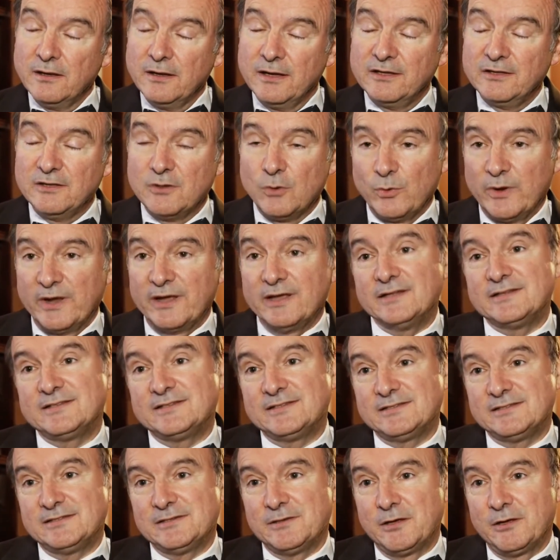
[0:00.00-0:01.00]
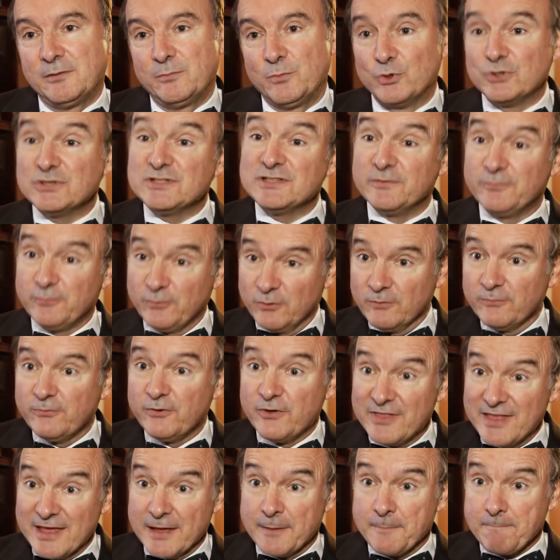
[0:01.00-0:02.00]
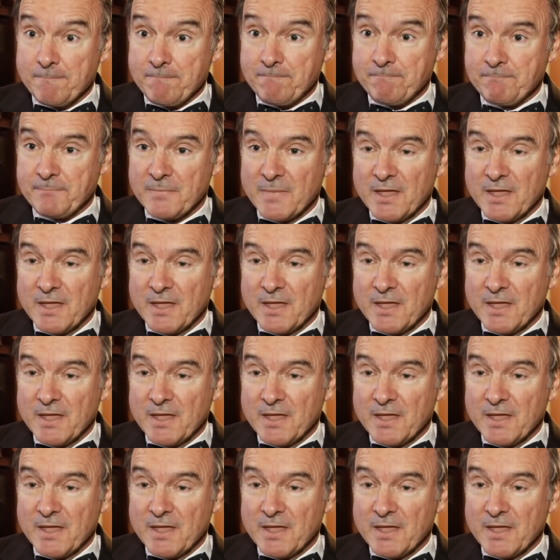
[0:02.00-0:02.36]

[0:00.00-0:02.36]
In a way, it's merciful for them,